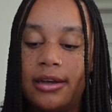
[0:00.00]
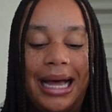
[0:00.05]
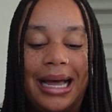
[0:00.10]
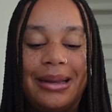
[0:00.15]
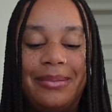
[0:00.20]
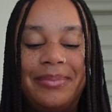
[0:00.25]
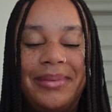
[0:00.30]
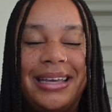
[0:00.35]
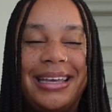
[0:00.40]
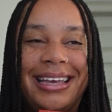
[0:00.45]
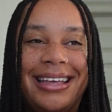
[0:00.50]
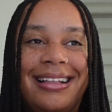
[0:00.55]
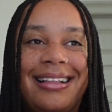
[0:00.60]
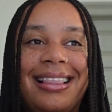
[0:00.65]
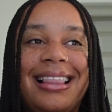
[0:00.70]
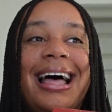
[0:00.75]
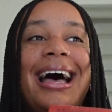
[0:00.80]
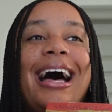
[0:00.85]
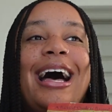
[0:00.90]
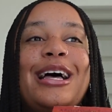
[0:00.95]
Don
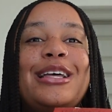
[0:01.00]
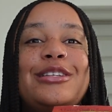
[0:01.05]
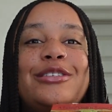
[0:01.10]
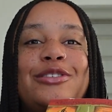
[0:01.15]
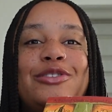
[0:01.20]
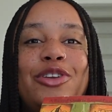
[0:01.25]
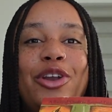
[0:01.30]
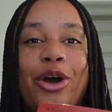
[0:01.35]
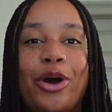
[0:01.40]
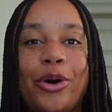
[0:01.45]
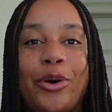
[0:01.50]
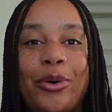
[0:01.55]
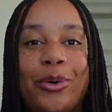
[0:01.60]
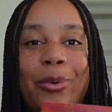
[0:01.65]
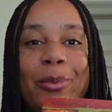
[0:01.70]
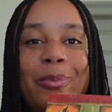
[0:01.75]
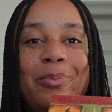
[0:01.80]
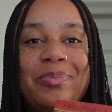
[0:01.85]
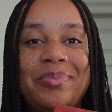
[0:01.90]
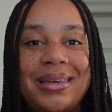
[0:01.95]
Miguel has
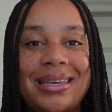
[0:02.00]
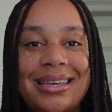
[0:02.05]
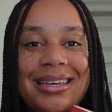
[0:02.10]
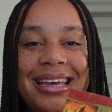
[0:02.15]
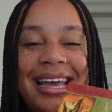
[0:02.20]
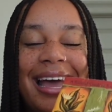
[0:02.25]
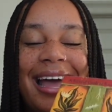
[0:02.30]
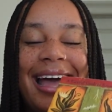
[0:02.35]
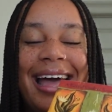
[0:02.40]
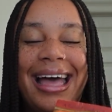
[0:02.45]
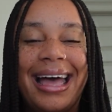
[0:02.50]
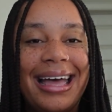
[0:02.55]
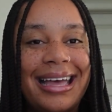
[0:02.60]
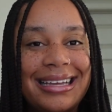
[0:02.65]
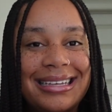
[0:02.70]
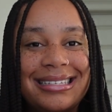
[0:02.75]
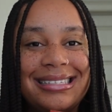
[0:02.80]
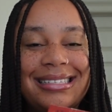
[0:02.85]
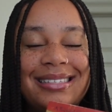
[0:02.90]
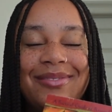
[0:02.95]
no
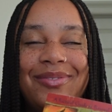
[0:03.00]
BS.